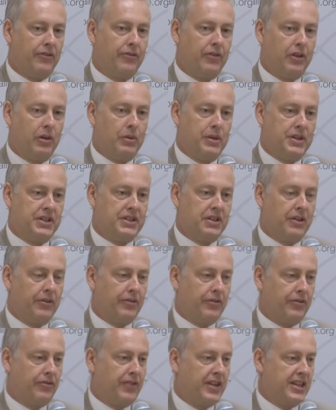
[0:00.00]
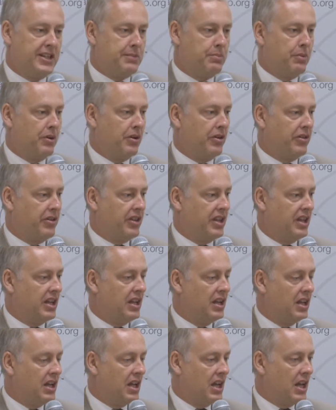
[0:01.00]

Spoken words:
followers of Facebook, the